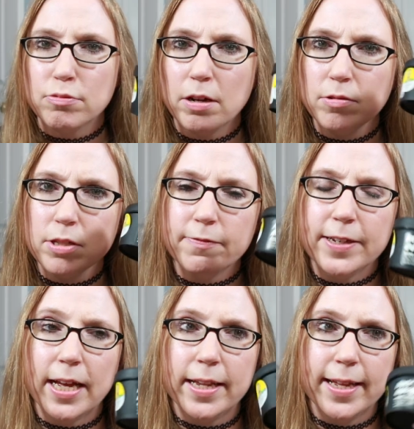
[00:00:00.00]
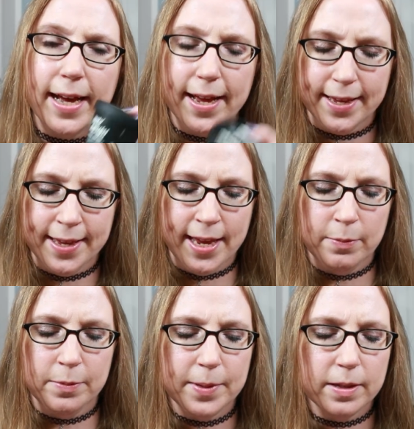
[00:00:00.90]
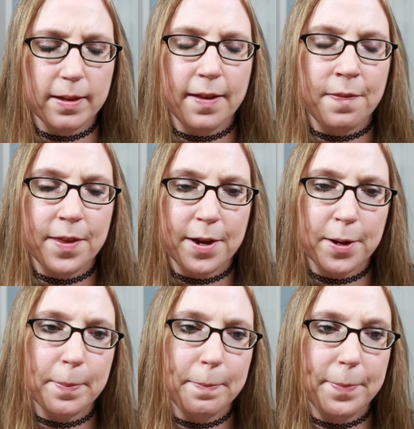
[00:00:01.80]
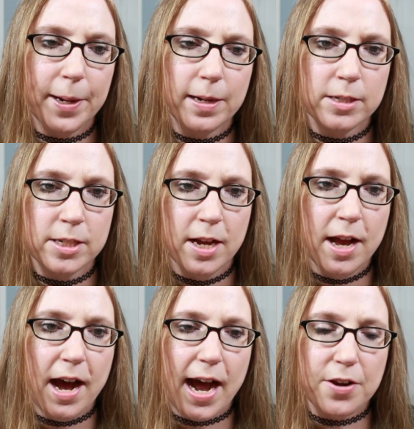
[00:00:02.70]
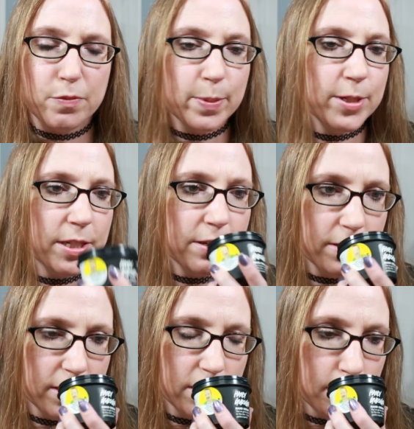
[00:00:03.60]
Rose, vanilla, and chamomile in there, but I don't particularly